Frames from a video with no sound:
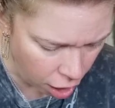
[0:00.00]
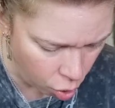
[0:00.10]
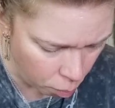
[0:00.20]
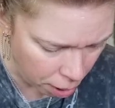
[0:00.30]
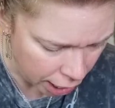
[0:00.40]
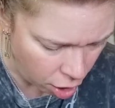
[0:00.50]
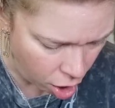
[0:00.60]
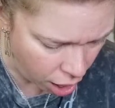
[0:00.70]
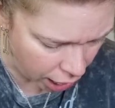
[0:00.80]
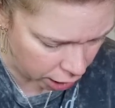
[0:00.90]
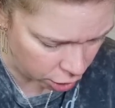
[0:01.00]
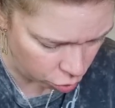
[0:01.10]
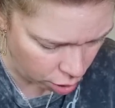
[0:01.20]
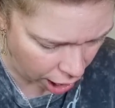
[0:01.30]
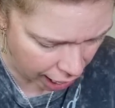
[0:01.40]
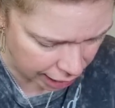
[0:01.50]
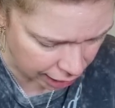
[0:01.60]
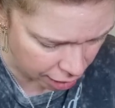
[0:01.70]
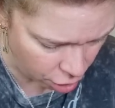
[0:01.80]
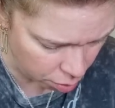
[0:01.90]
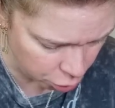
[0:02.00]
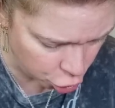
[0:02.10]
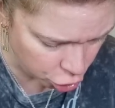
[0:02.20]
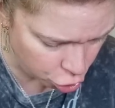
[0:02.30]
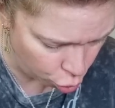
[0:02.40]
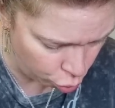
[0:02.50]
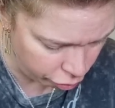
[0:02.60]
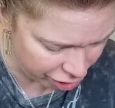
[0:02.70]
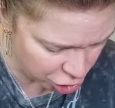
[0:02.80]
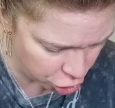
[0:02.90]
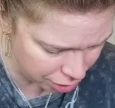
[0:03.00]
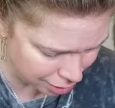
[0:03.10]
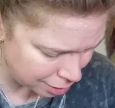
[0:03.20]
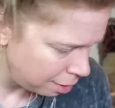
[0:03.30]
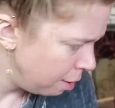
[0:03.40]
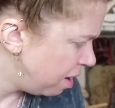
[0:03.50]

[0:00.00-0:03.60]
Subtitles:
Oh my God. You guys, I thought it was just 2 fishes.